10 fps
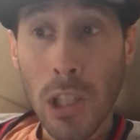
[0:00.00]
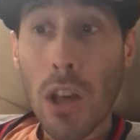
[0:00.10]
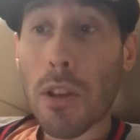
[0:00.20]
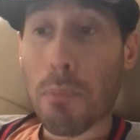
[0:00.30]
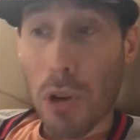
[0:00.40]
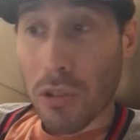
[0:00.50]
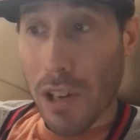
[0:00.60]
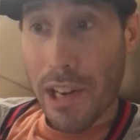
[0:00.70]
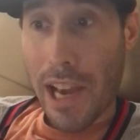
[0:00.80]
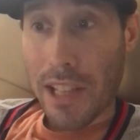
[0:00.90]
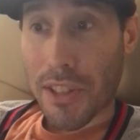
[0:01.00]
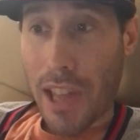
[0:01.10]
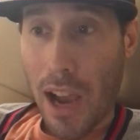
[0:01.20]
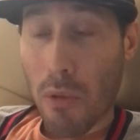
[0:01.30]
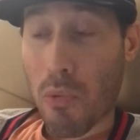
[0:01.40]
the Brooklyn Nets
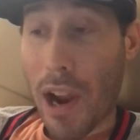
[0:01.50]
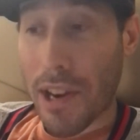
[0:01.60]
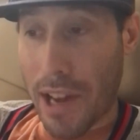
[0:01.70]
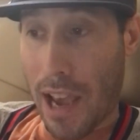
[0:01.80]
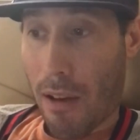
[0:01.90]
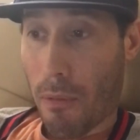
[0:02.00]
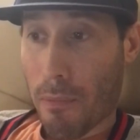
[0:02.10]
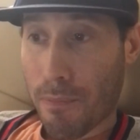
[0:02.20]
now, right now,